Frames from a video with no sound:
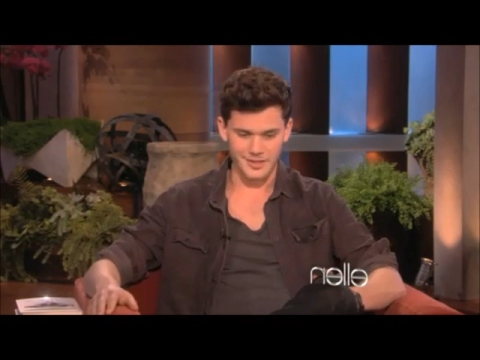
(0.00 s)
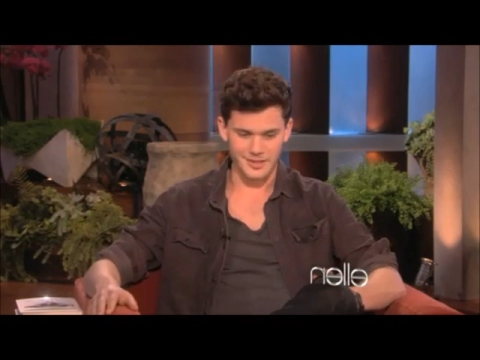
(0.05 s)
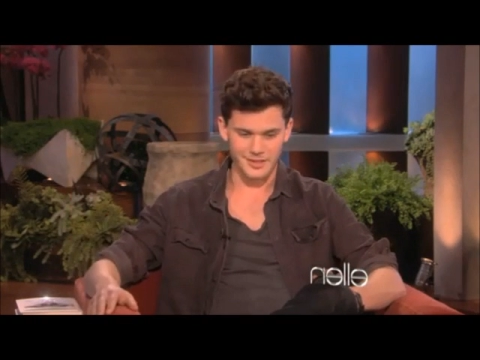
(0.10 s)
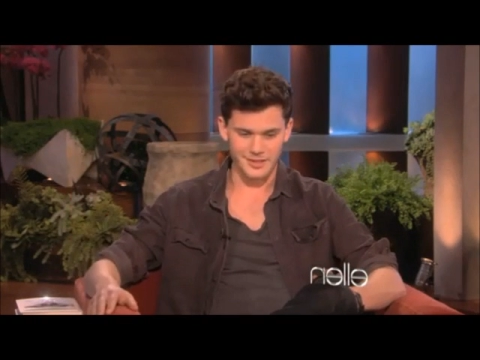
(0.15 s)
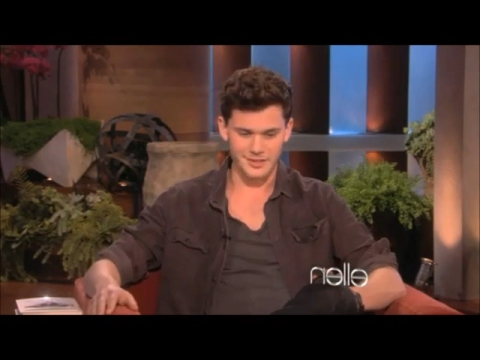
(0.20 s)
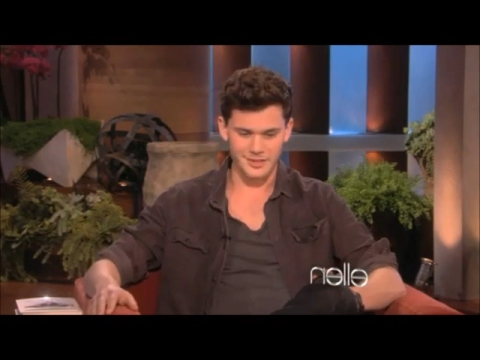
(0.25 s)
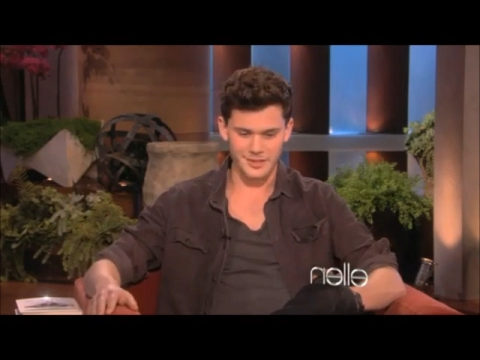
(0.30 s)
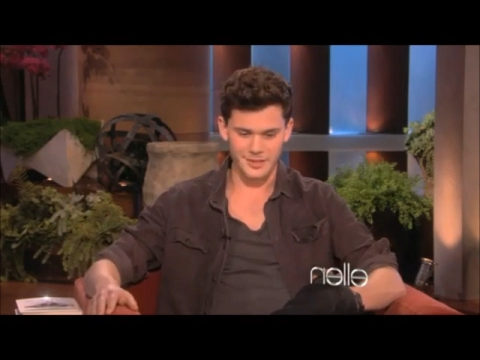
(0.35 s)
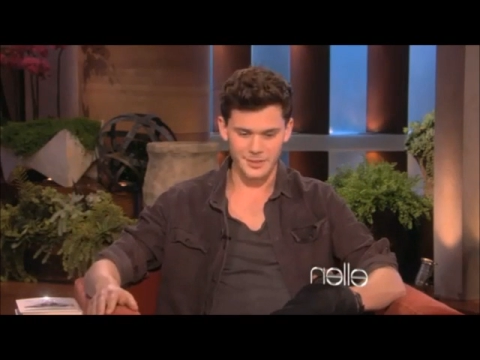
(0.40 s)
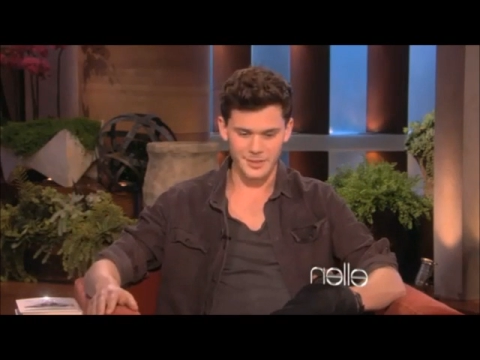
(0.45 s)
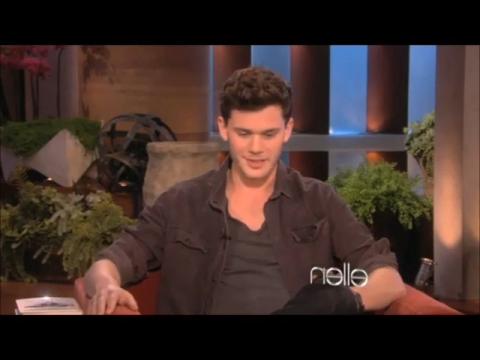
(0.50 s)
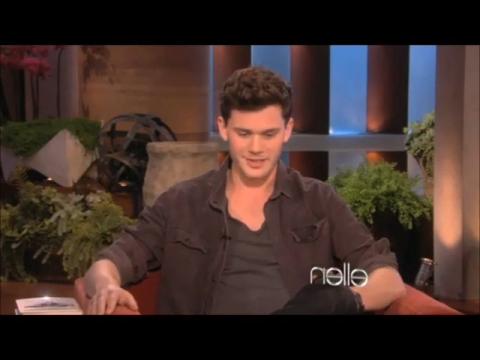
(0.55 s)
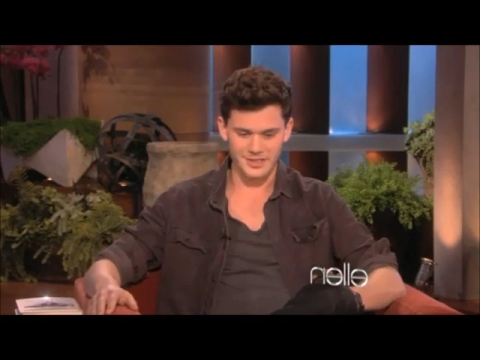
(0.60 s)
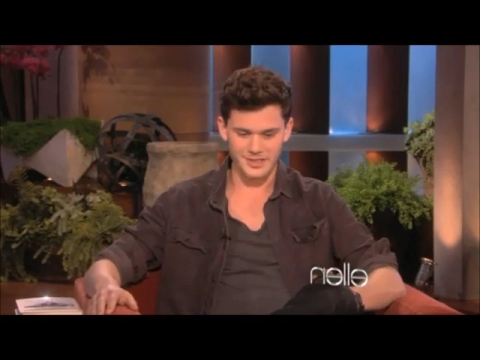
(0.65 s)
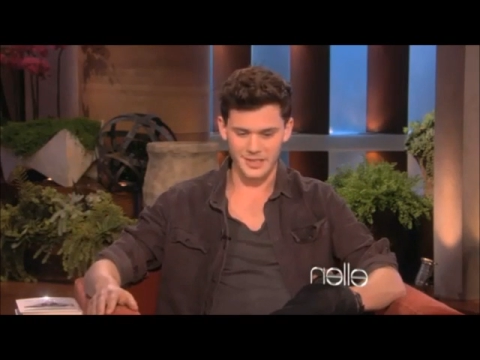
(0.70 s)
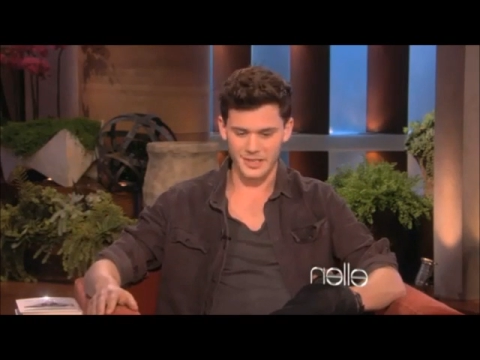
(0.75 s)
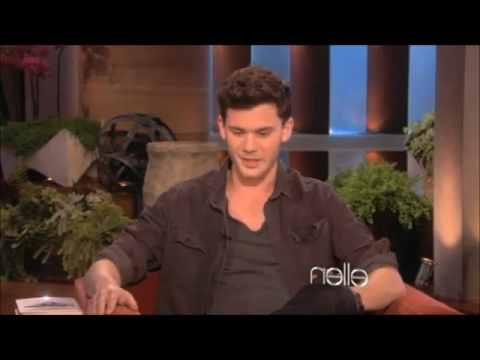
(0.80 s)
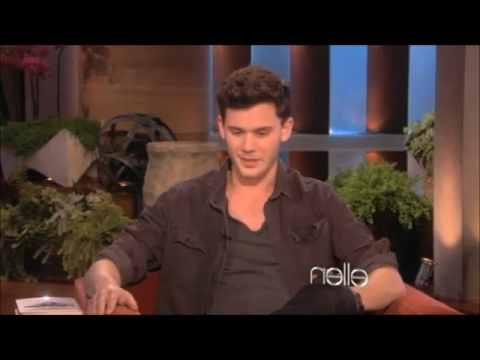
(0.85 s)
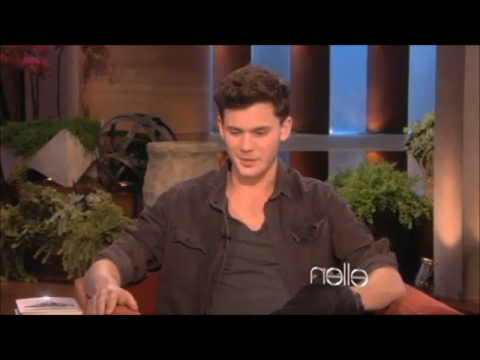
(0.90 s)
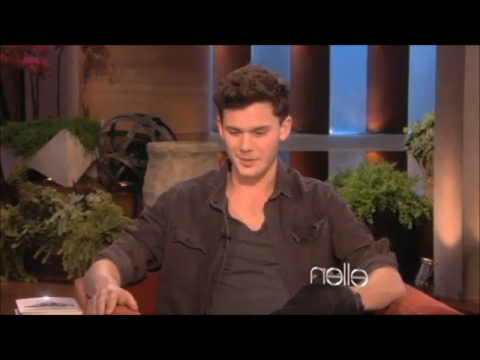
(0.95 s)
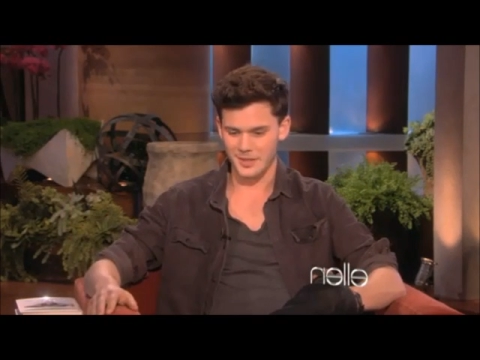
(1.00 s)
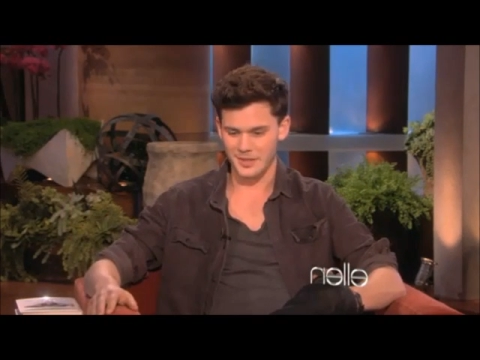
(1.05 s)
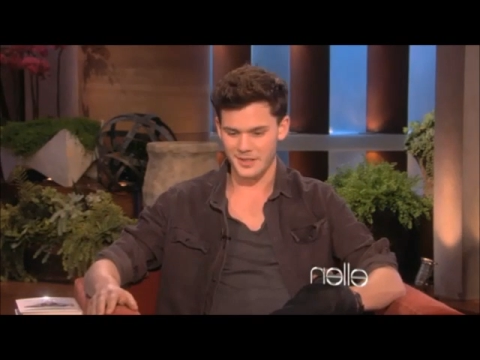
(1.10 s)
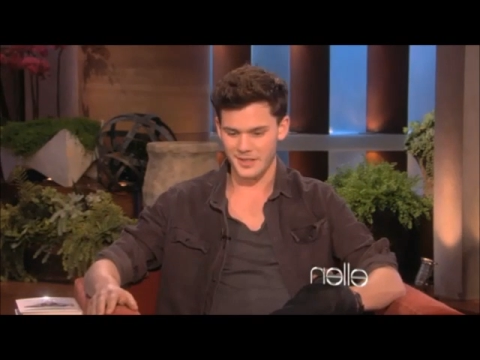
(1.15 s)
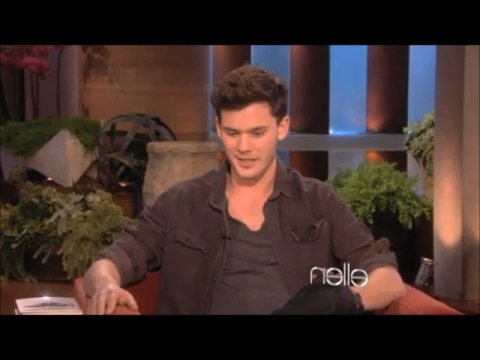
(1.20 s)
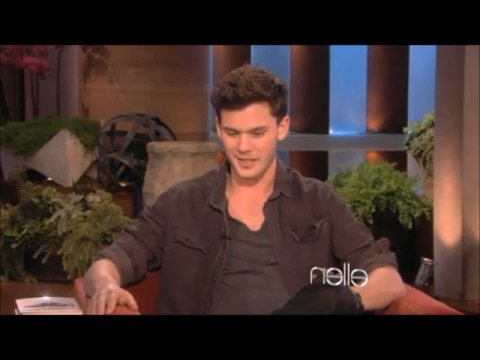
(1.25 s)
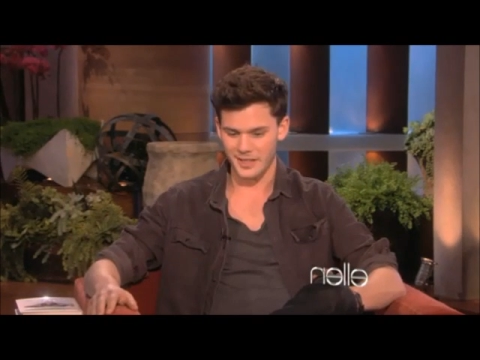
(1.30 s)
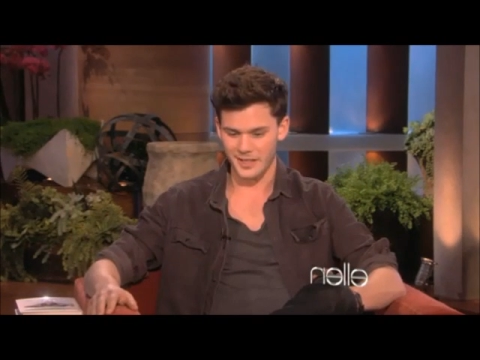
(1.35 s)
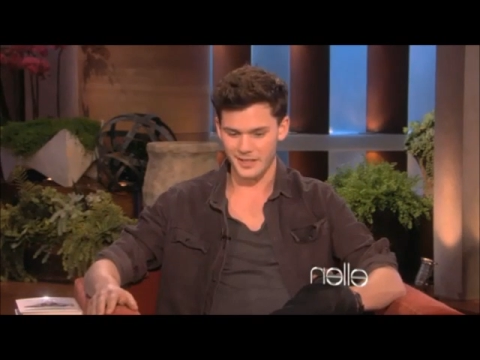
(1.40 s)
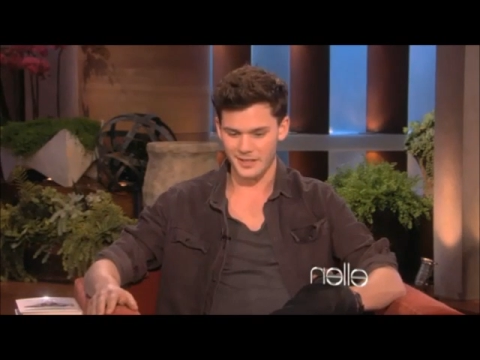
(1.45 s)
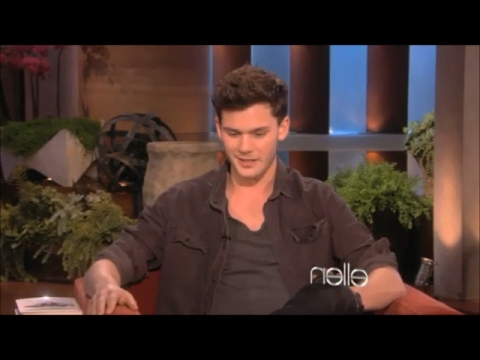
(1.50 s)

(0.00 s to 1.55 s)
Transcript: just 2 weeks ago with